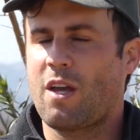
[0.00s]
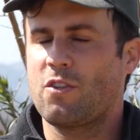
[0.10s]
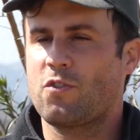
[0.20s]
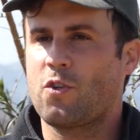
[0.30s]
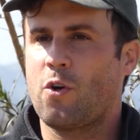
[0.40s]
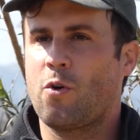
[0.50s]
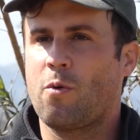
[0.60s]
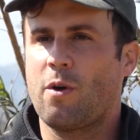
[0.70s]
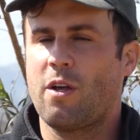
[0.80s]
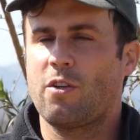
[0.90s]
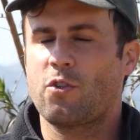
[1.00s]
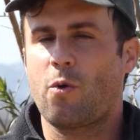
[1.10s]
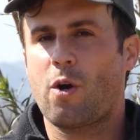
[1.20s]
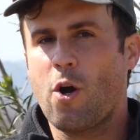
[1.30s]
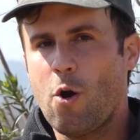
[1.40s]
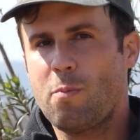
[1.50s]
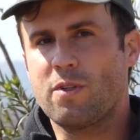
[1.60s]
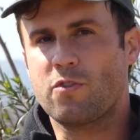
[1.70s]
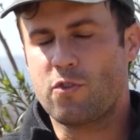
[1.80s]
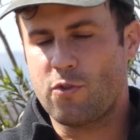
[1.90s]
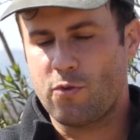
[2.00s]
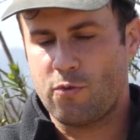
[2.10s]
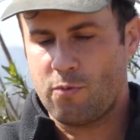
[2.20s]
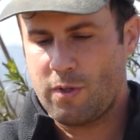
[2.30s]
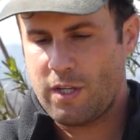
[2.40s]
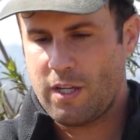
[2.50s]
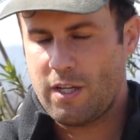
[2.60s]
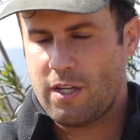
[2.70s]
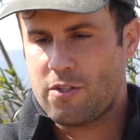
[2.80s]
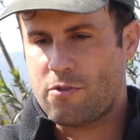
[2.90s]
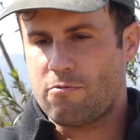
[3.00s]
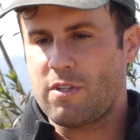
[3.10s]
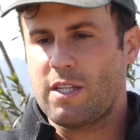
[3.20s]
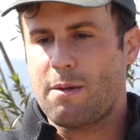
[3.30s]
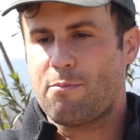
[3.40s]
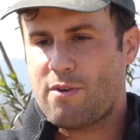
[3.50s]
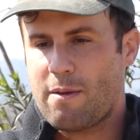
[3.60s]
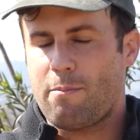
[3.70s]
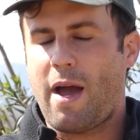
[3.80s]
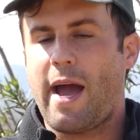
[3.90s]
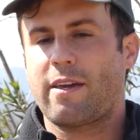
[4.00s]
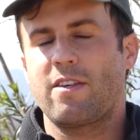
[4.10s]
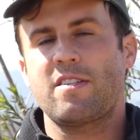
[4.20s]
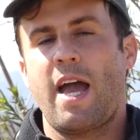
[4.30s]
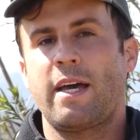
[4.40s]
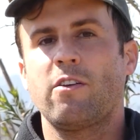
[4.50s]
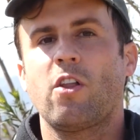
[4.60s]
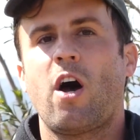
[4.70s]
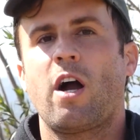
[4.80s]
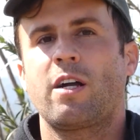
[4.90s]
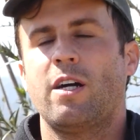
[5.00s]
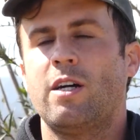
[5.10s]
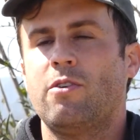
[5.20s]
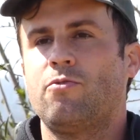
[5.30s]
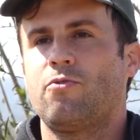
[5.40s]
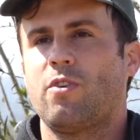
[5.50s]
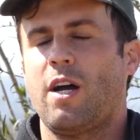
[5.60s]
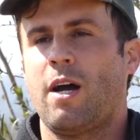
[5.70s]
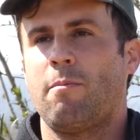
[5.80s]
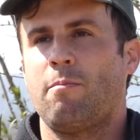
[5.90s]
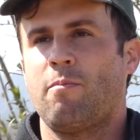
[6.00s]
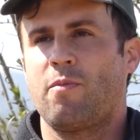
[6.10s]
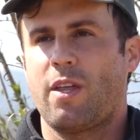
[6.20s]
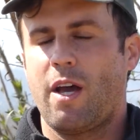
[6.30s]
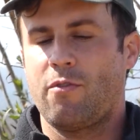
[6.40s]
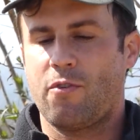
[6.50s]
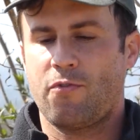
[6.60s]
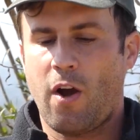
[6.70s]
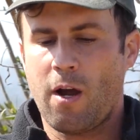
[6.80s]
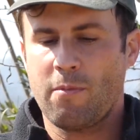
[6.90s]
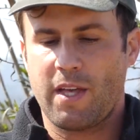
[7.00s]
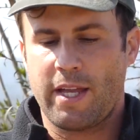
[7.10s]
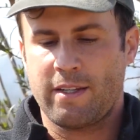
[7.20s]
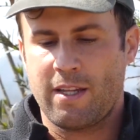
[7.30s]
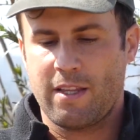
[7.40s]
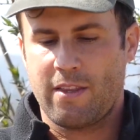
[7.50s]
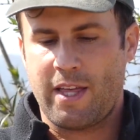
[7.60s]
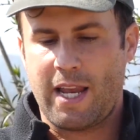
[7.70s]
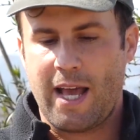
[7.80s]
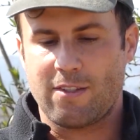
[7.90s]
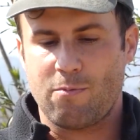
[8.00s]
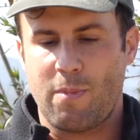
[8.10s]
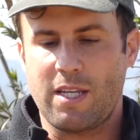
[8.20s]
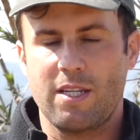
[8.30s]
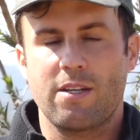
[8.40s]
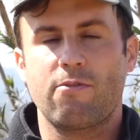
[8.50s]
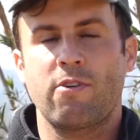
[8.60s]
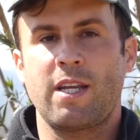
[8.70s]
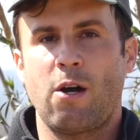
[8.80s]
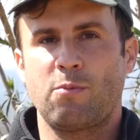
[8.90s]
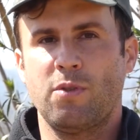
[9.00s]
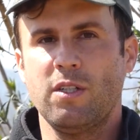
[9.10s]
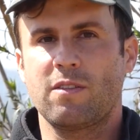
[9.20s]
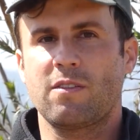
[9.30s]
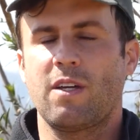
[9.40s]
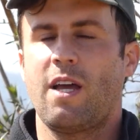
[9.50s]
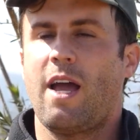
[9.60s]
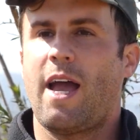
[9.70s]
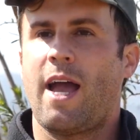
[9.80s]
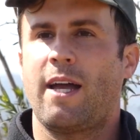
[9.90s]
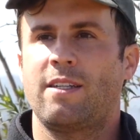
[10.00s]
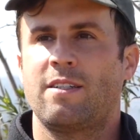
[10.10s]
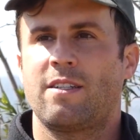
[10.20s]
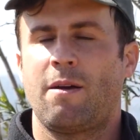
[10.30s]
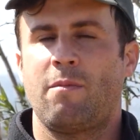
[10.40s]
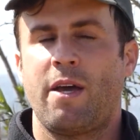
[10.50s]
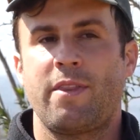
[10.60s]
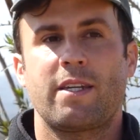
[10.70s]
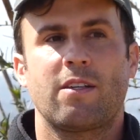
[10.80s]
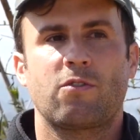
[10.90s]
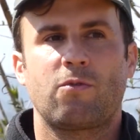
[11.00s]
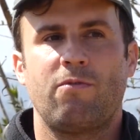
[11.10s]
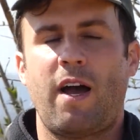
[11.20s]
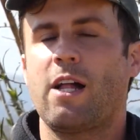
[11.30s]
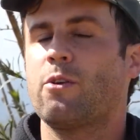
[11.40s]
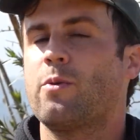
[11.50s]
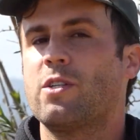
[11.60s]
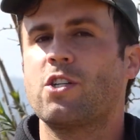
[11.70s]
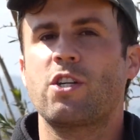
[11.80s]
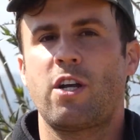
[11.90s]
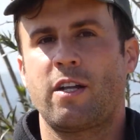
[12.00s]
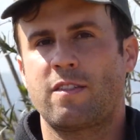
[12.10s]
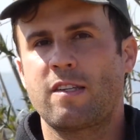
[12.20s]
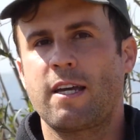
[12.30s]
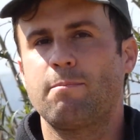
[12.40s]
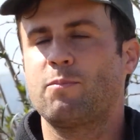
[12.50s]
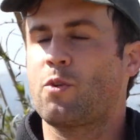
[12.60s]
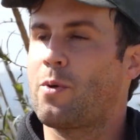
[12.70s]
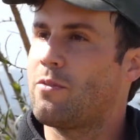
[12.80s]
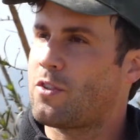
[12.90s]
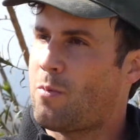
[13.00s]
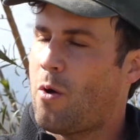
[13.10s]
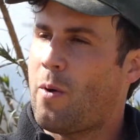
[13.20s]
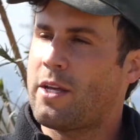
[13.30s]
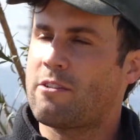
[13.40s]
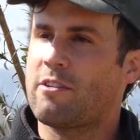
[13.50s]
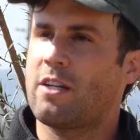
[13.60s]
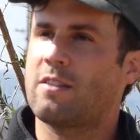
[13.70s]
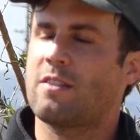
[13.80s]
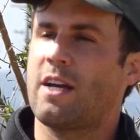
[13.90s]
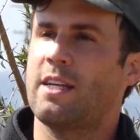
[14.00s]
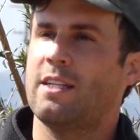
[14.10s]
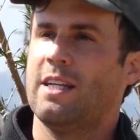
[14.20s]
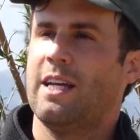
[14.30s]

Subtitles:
So our hope is to really bring back this analog of a farm that has many different outputs and that does value addition on site. So we have a small winery on site.